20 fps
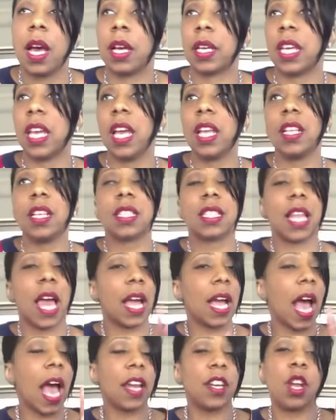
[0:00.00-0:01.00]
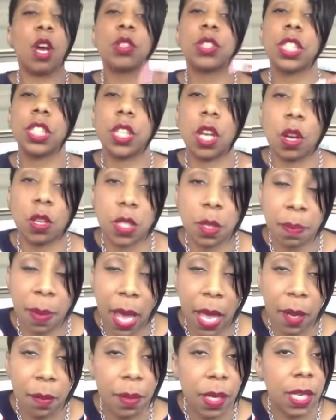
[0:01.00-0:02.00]
Kenya's like, I know she knows
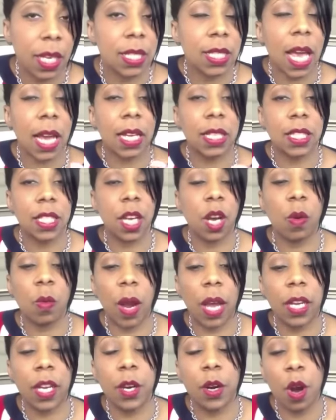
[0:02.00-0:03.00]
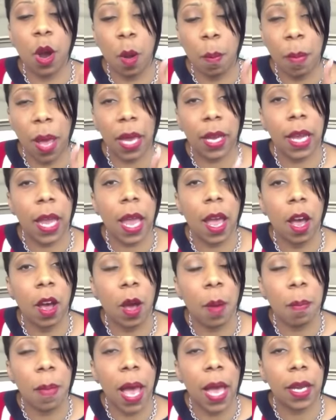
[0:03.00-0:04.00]
about it because I can tell right here on
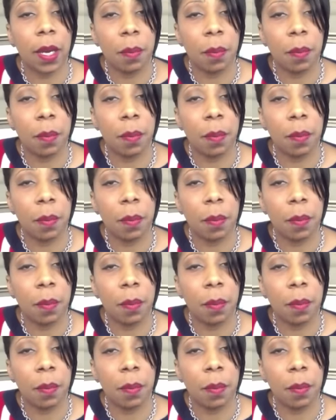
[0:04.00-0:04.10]
my